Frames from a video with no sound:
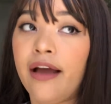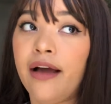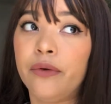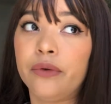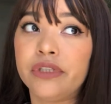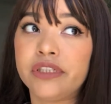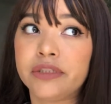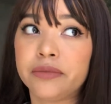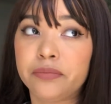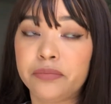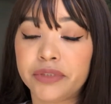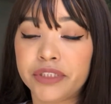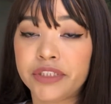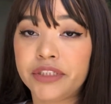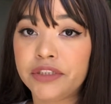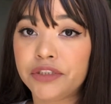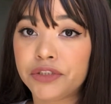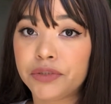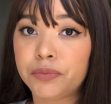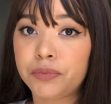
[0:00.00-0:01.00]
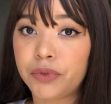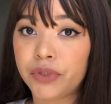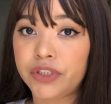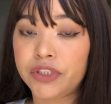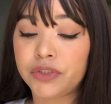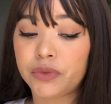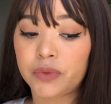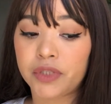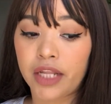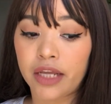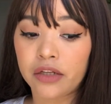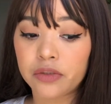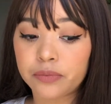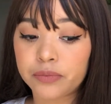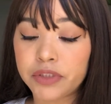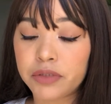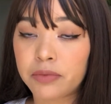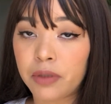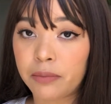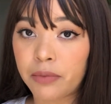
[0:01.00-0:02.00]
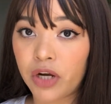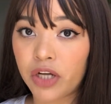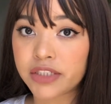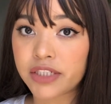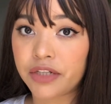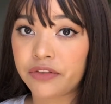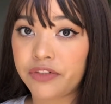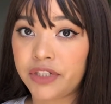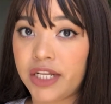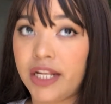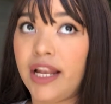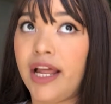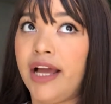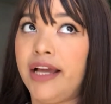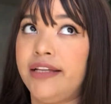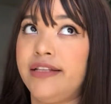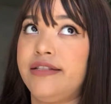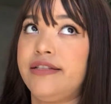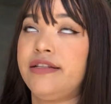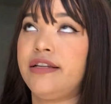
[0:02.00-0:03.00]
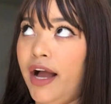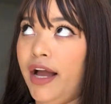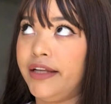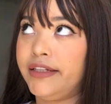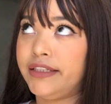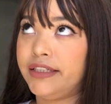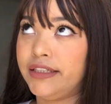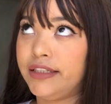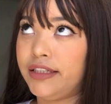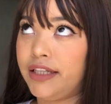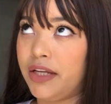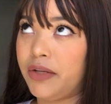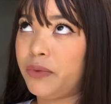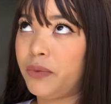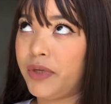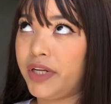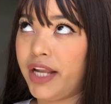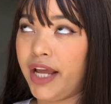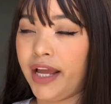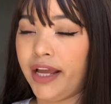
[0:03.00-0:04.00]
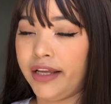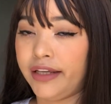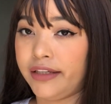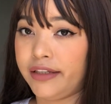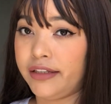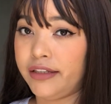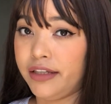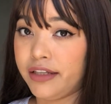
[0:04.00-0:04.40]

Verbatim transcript: I was a bit disappointed when I opened my box and realized I didn't get what I